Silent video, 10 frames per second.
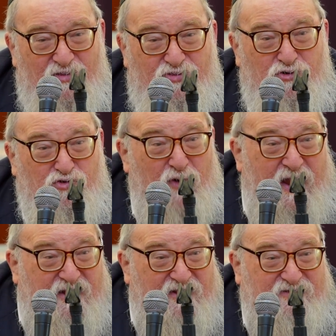the
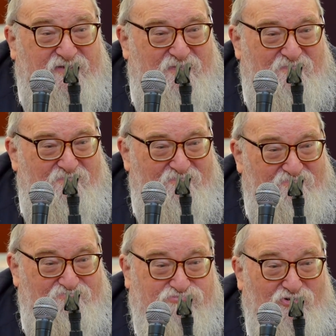greatest
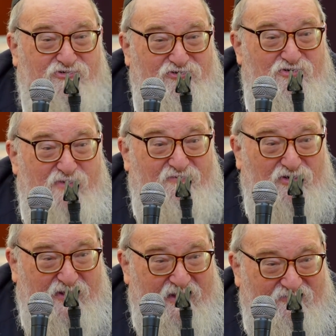person who
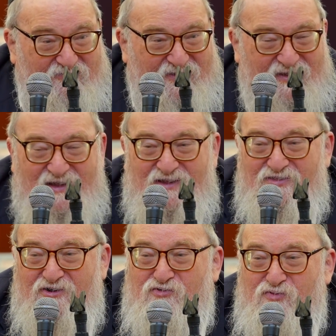ever lived,
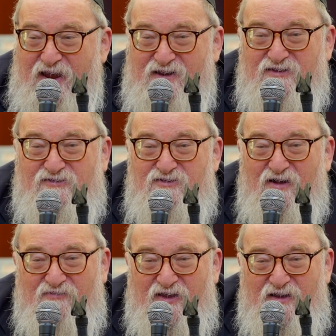the greatest
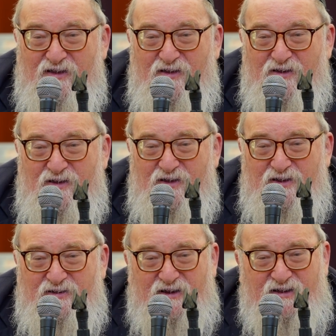Navi,
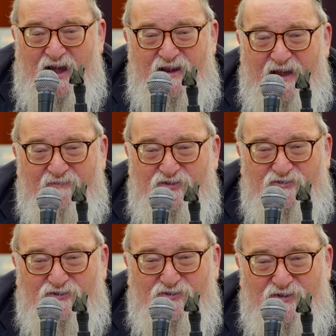did not have the
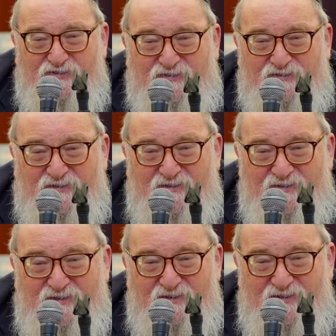zechus
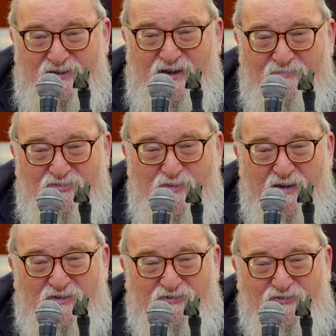to come to
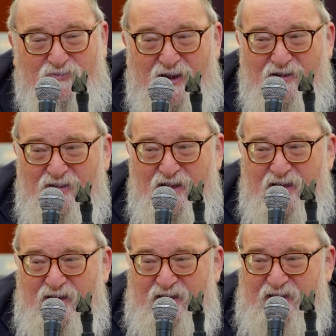Eretz Yisrael,
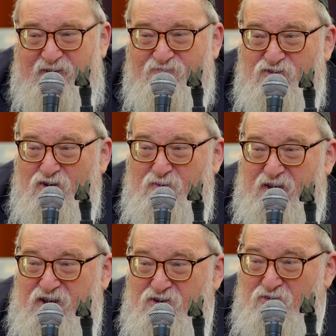even though
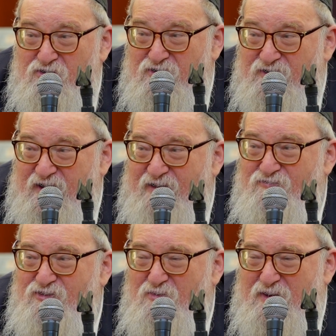he yearned and
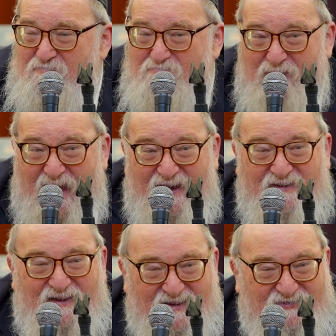even though he
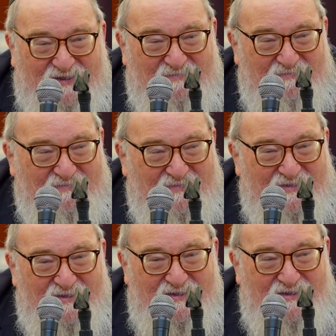begged Hashem
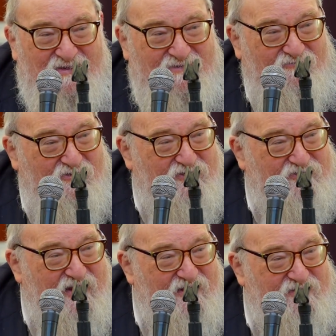for a
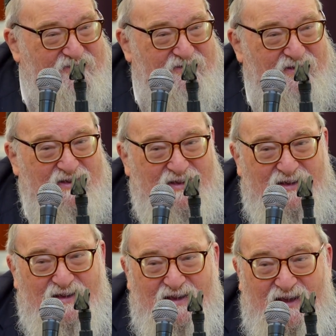chance.
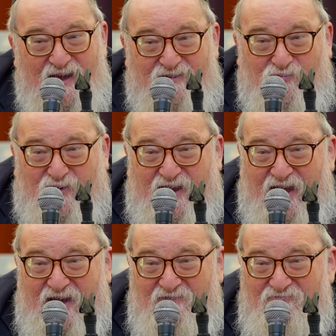And we
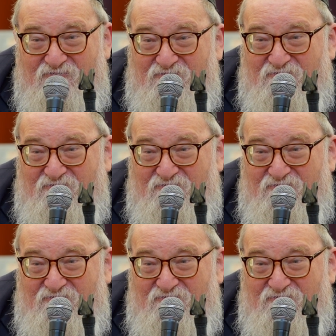have